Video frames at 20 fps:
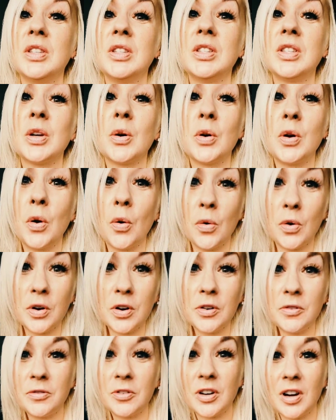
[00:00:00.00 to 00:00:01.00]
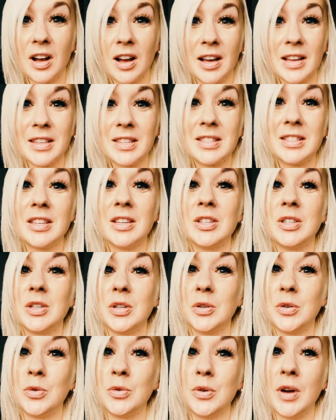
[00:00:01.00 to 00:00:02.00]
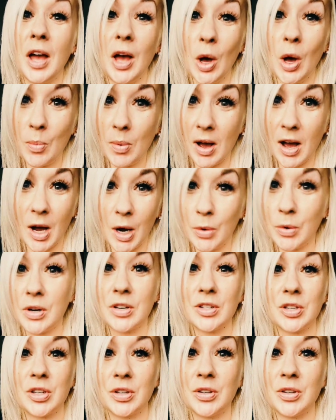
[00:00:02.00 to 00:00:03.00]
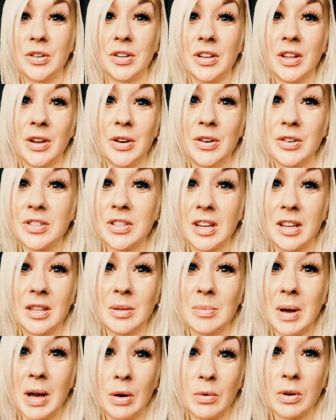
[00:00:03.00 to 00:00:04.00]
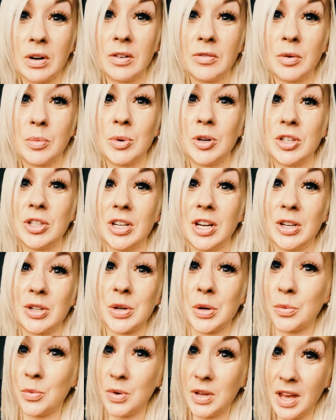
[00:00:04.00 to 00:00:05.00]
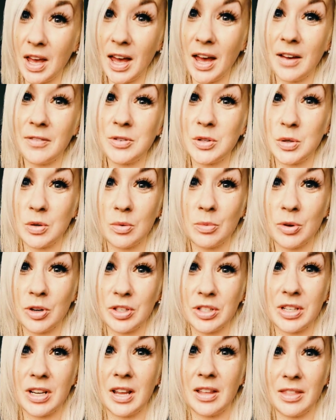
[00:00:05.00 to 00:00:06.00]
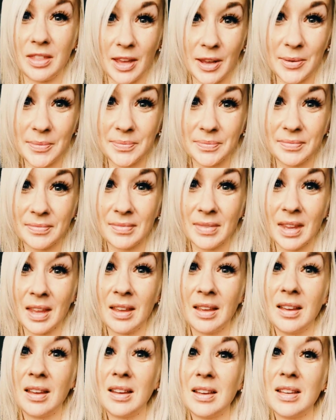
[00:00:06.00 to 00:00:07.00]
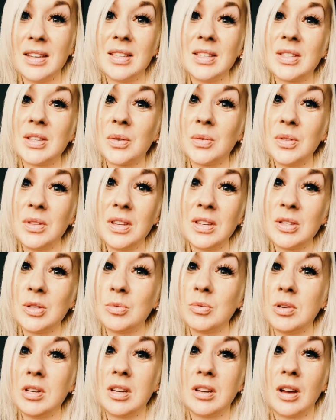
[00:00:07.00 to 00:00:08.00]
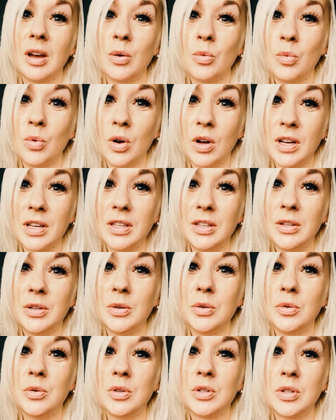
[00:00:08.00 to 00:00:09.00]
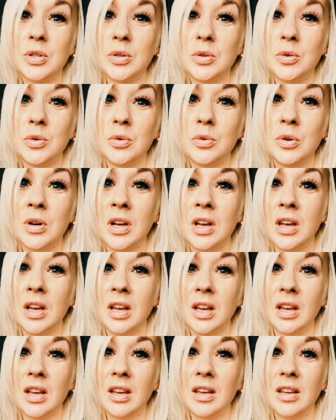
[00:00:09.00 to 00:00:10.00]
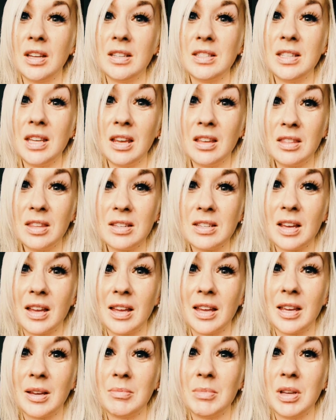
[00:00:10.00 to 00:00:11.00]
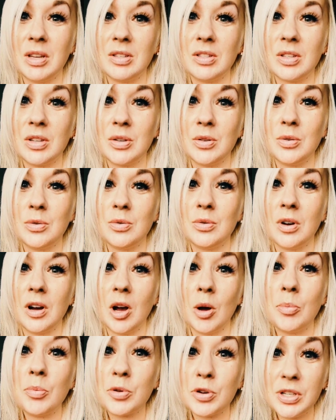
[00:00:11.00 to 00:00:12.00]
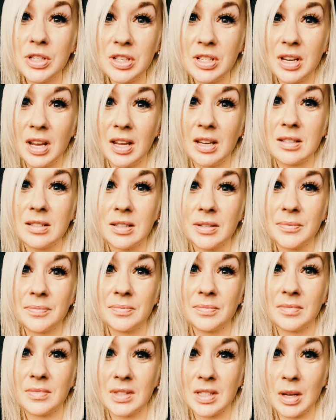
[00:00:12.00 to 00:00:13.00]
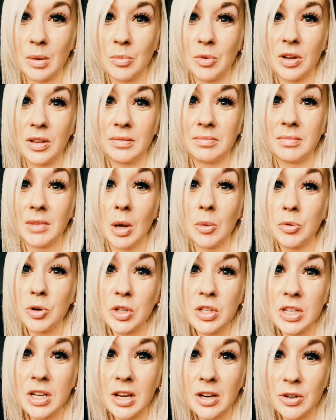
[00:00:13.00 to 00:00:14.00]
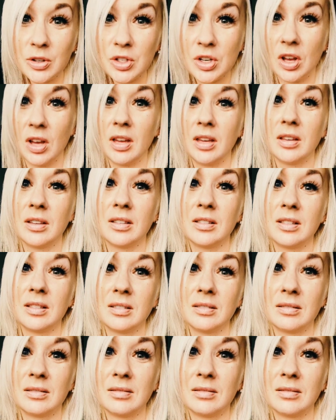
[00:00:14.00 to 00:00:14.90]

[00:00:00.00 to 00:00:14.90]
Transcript: So in order for us to help our children understand the power of appreciation, we have to appreciate them. So this week, I want you to take the time to appreciate someone. Appreciate your child.